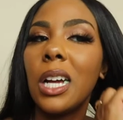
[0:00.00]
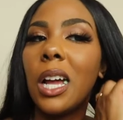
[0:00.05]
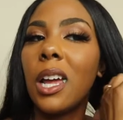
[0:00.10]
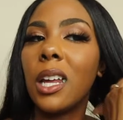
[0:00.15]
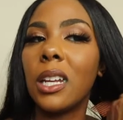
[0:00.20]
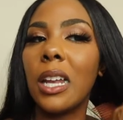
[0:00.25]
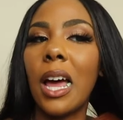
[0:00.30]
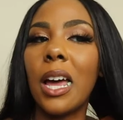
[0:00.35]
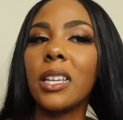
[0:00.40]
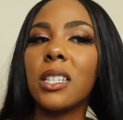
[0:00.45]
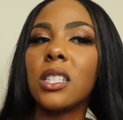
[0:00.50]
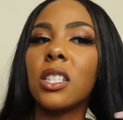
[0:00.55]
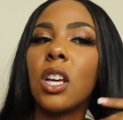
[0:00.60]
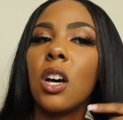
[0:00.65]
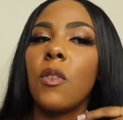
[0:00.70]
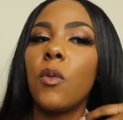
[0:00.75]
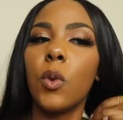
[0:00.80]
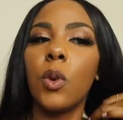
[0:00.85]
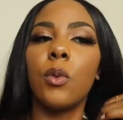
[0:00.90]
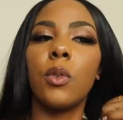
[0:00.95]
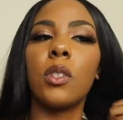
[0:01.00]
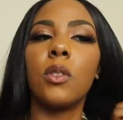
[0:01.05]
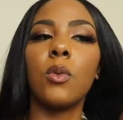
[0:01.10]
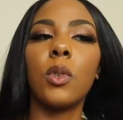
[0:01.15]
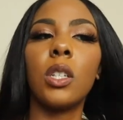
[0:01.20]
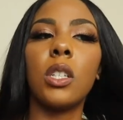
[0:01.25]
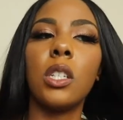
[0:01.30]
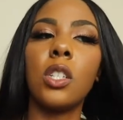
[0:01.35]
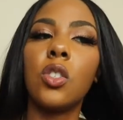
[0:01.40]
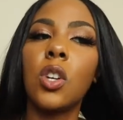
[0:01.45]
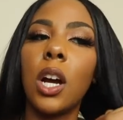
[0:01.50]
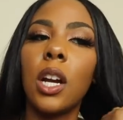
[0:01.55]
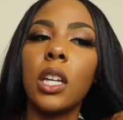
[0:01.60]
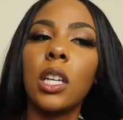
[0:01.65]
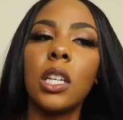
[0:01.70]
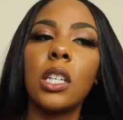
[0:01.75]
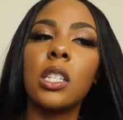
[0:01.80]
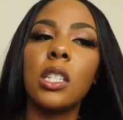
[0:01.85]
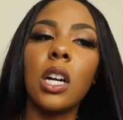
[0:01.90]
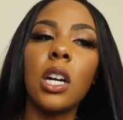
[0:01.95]
and like stuff we was really trying to
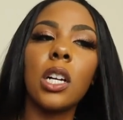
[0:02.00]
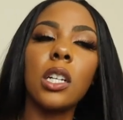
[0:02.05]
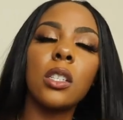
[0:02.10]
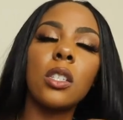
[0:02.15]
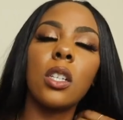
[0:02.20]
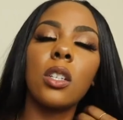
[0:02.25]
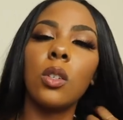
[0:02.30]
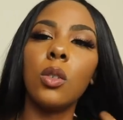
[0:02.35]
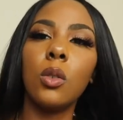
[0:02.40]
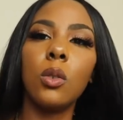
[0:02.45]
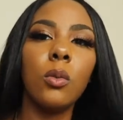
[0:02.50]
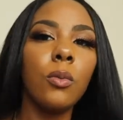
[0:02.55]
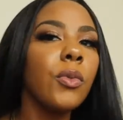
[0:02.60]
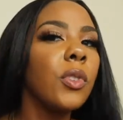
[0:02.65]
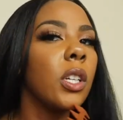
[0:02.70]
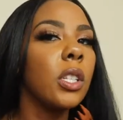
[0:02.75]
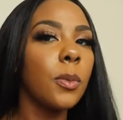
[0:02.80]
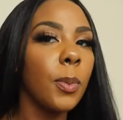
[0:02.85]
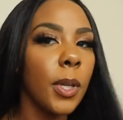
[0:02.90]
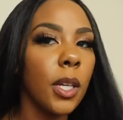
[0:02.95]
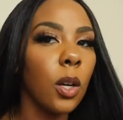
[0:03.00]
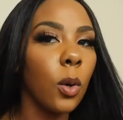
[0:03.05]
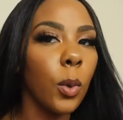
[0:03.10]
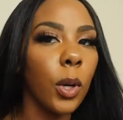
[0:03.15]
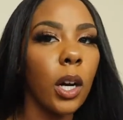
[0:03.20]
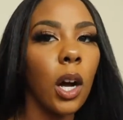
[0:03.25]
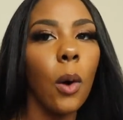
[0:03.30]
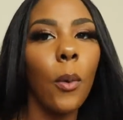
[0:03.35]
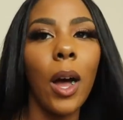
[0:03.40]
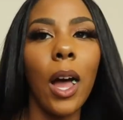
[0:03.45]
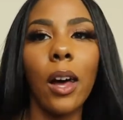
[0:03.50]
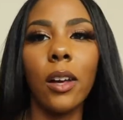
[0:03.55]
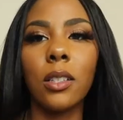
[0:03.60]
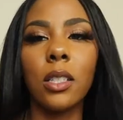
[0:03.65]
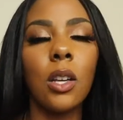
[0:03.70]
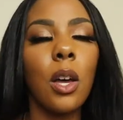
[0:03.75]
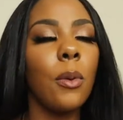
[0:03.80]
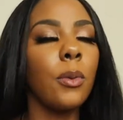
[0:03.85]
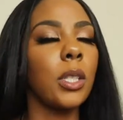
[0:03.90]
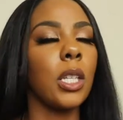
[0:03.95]
get turned to, the speaker would go out.
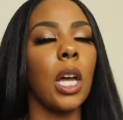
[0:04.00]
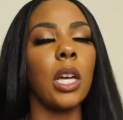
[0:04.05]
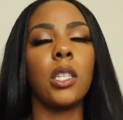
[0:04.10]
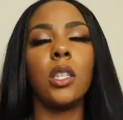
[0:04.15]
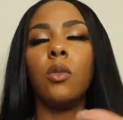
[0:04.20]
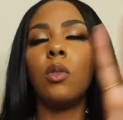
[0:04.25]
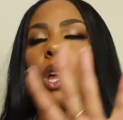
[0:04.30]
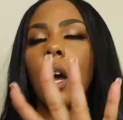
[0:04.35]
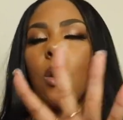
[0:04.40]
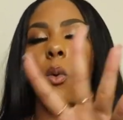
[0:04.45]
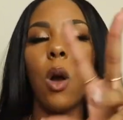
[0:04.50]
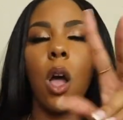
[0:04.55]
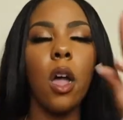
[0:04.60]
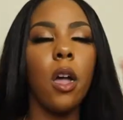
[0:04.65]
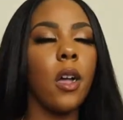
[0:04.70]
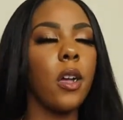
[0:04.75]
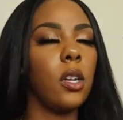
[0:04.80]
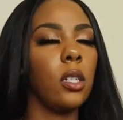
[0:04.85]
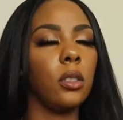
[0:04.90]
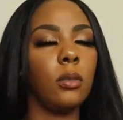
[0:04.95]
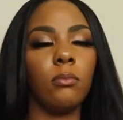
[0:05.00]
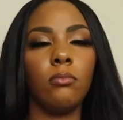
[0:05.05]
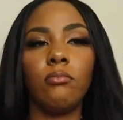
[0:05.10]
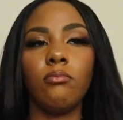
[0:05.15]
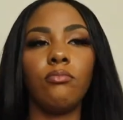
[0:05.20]
So I was like, you know what?